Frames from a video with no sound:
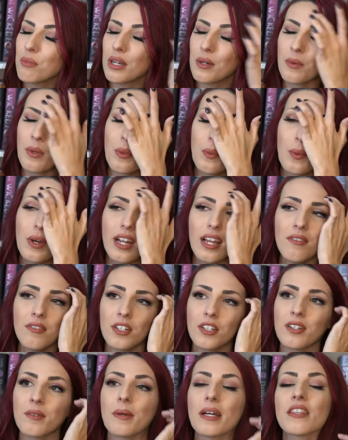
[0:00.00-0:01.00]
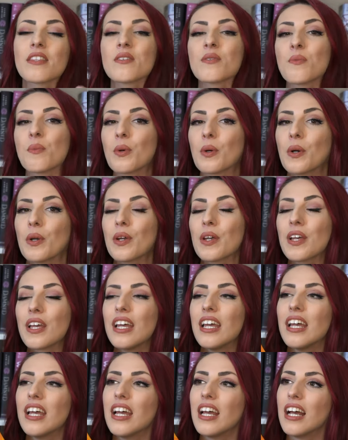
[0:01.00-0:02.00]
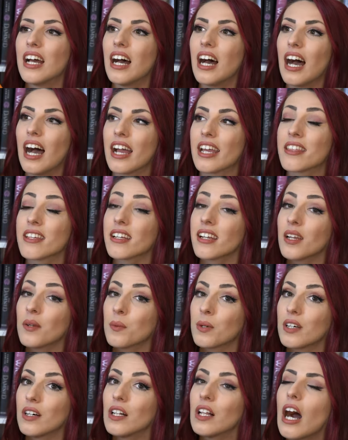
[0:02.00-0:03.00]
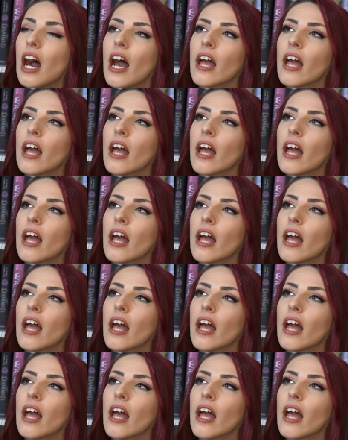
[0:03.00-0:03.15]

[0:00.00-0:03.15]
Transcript: But with what I've heard about this book, I think I will.